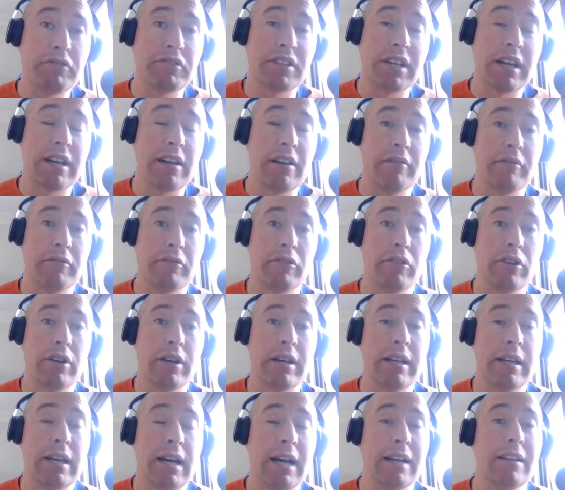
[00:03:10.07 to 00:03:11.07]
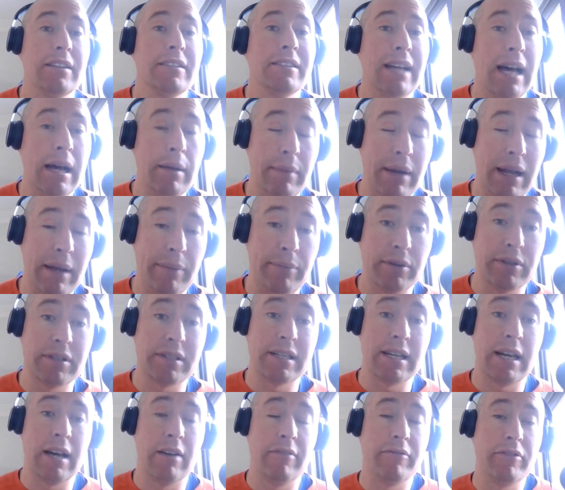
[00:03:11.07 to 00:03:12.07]
stay over in Ireland at
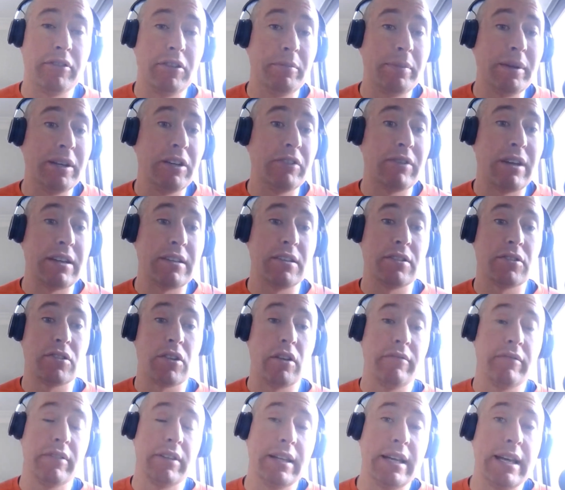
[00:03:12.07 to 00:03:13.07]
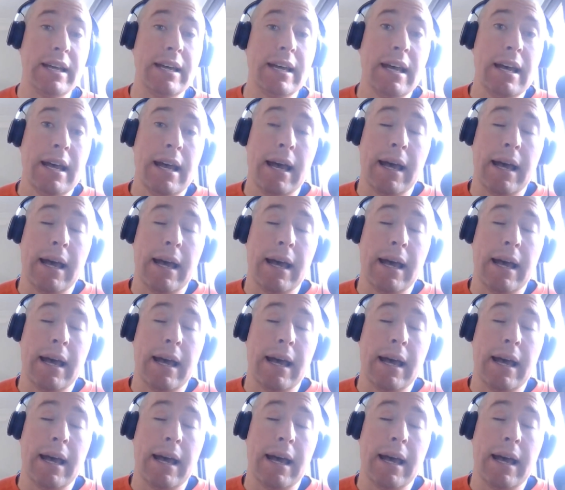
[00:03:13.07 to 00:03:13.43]
Leopardstown for the big races over there.